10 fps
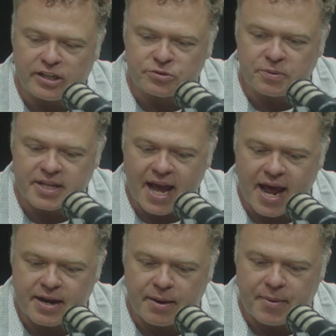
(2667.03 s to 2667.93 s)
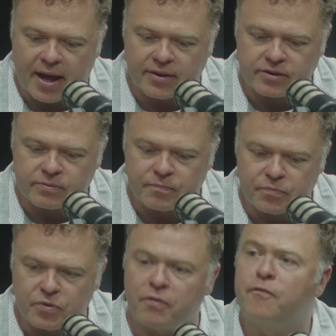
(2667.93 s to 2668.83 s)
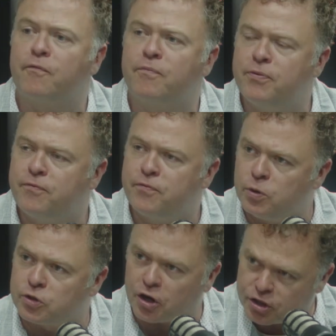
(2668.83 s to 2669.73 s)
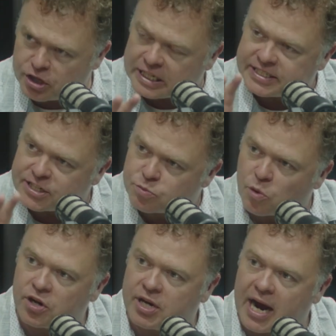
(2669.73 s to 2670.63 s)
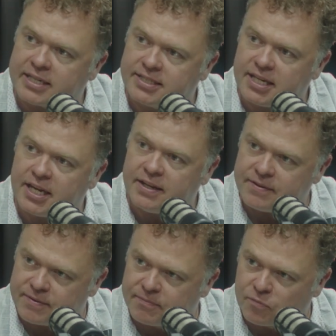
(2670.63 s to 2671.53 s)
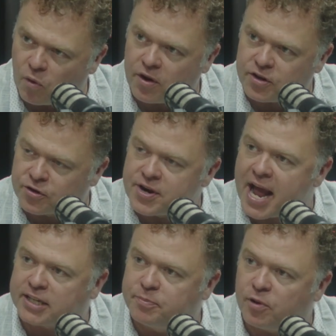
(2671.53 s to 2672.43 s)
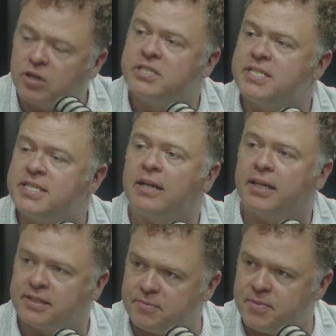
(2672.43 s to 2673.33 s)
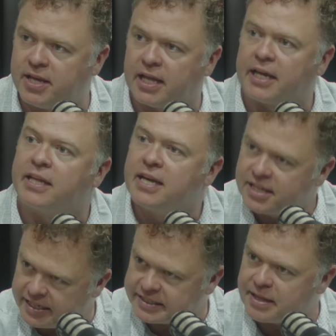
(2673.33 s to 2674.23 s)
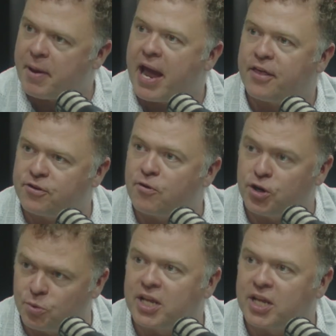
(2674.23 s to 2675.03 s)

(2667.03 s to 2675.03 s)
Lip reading: I just wanted to add about the future. Is this where you kind of see what your next book? Because it sounded like to me like this is the path you're on.